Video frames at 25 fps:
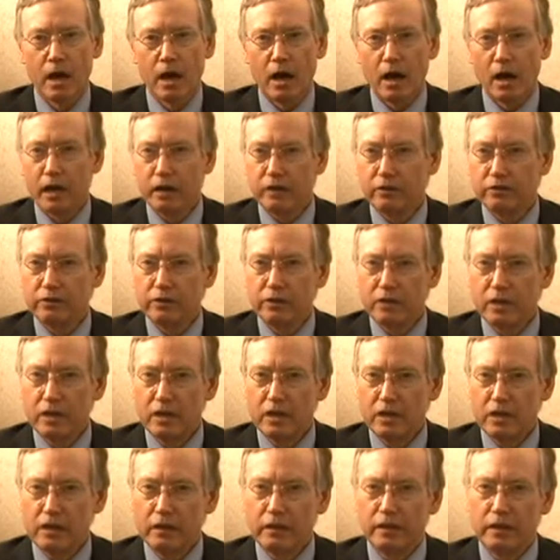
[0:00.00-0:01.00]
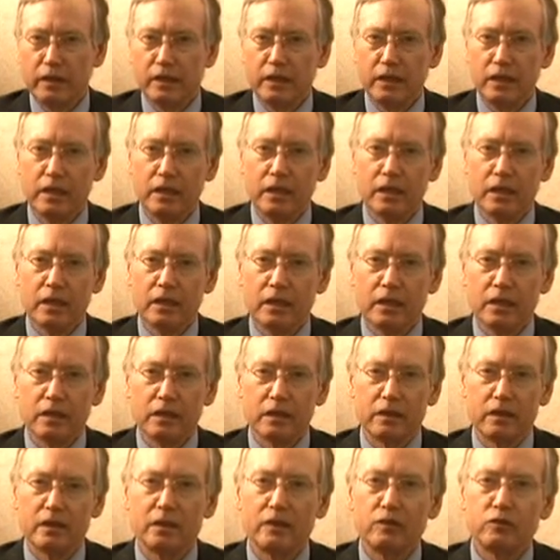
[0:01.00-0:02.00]
I see
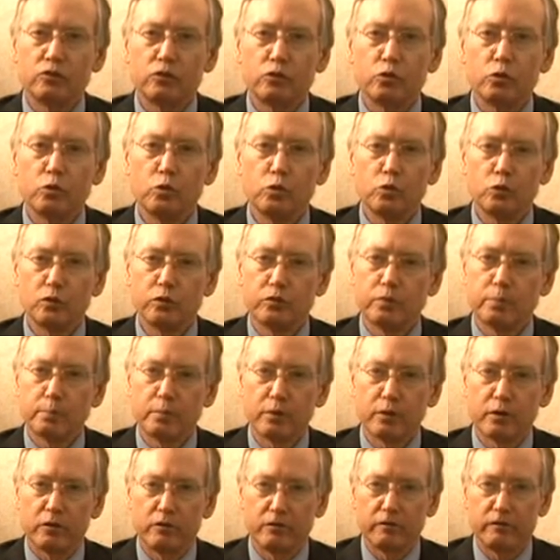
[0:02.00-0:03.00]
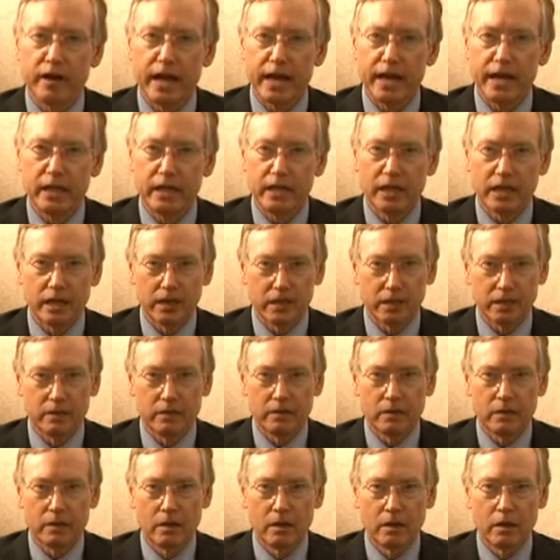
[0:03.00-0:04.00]
these tools providing
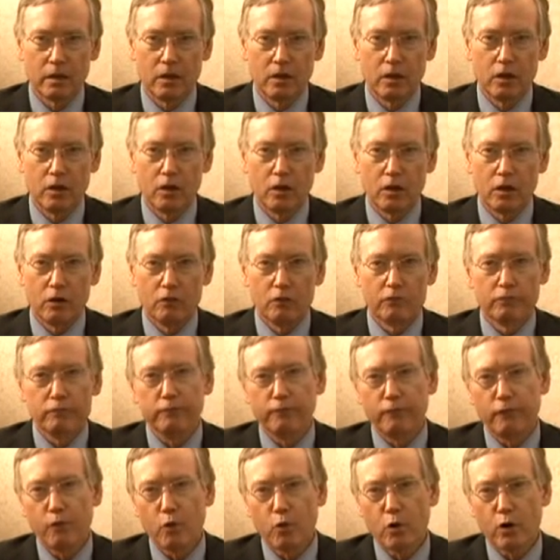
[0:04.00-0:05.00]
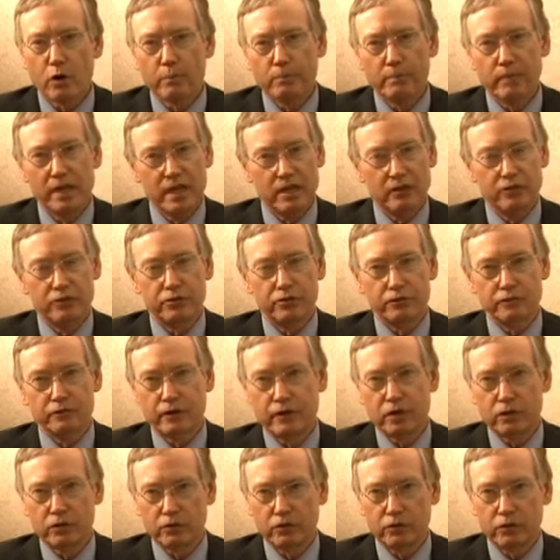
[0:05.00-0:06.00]
four major
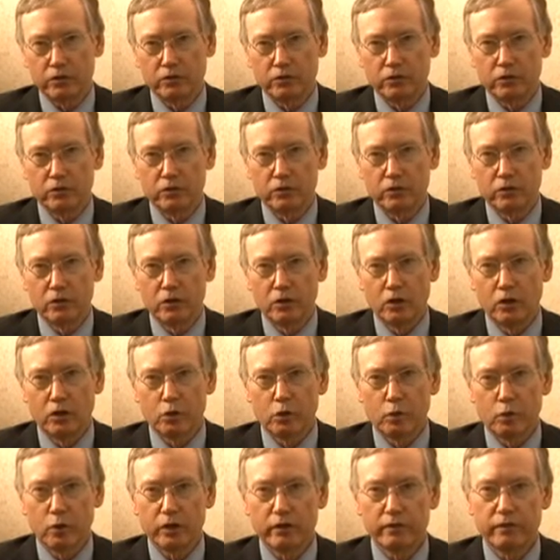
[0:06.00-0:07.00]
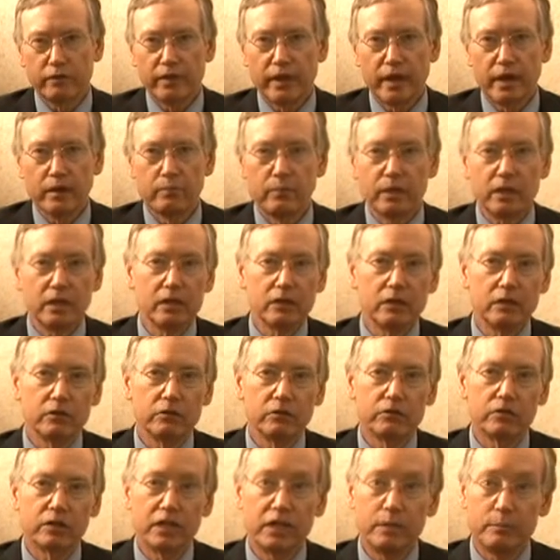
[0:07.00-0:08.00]
functions. One of them
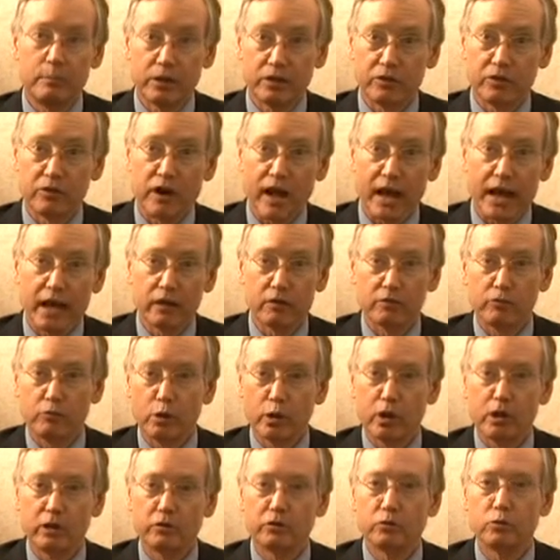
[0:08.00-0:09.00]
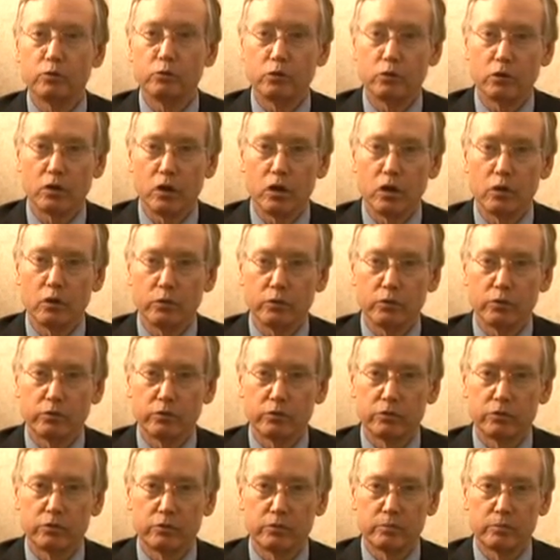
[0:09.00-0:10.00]
is keeping track of what each student
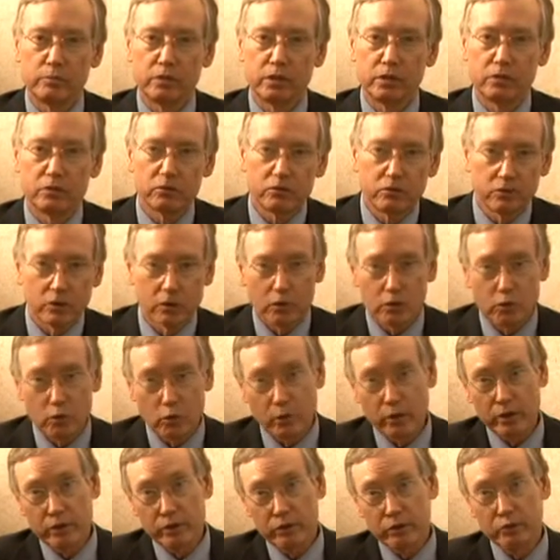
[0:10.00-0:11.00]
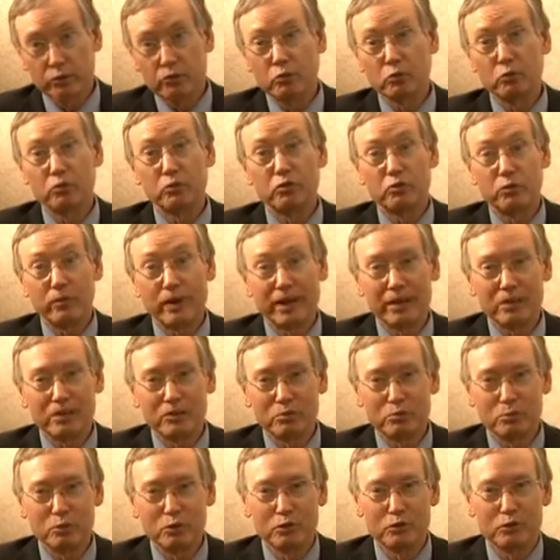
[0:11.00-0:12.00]
knows, because you don't know whether the student's ready to
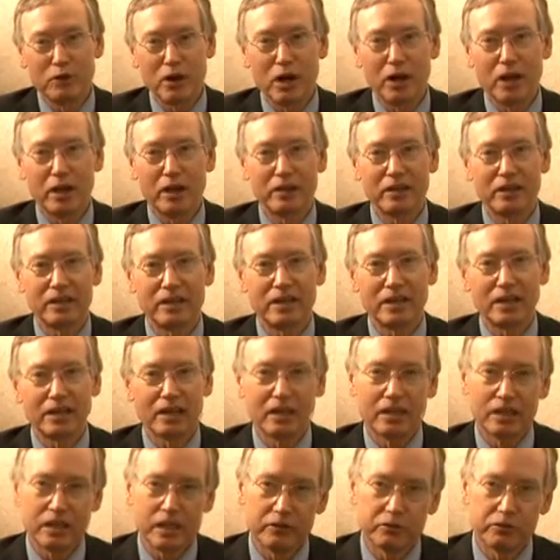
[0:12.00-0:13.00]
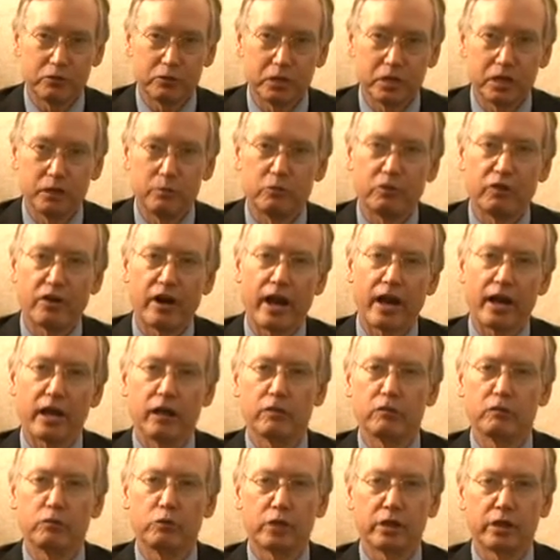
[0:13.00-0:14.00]
move on unless you keep track
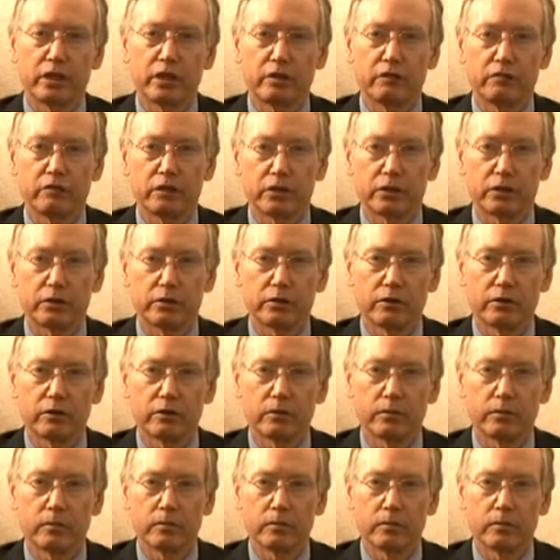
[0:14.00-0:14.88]
of what they've learned.